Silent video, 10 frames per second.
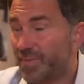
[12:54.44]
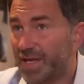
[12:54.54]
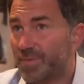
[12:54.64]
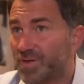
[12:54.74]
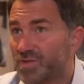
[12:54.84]
of
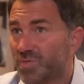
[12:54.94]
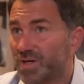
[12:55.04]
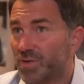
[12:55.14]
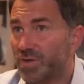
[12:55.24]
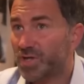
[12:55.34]
people as
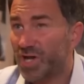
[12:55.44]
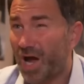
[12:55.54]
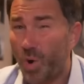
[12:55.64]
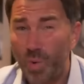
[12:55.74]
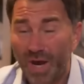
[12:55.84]
well, and a
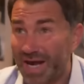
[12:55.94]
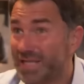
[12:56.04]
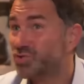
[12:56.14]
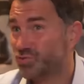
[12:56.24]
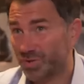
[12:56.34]
whole
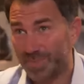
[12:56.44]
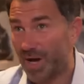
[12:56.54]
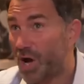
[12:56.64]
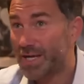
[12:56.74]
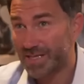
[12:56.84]
country
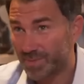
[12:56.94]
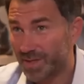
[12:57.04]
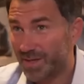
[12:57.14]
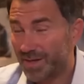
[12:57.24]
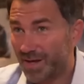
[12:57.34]
behind him.
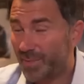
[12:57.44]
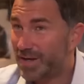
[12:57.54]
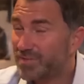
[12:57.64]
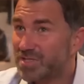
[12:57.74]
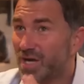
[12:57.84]
I
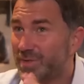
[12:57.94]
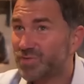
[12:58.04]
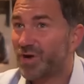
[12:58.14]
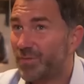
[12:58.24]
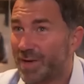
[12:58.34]
mean, every time
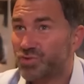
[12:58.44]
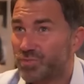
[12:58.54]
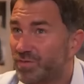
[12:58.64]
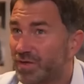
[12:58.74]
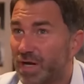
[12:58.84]
Israil
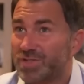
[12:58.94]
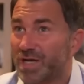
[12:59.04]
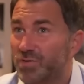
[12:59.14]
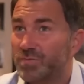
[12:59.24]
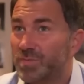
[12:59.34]
Madrimov goes
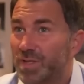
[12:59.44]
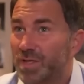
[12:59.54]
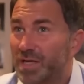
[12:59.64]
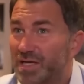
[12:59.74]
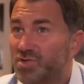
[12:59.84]
home,
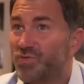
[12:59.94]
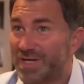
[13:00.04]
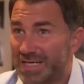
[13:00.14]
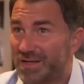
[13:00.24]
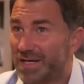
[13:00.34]
he's
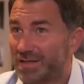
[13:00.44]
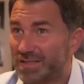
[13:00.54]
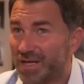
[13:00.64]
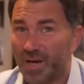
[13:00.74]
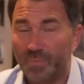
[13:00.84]
already like,
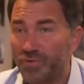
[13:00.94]
he's like a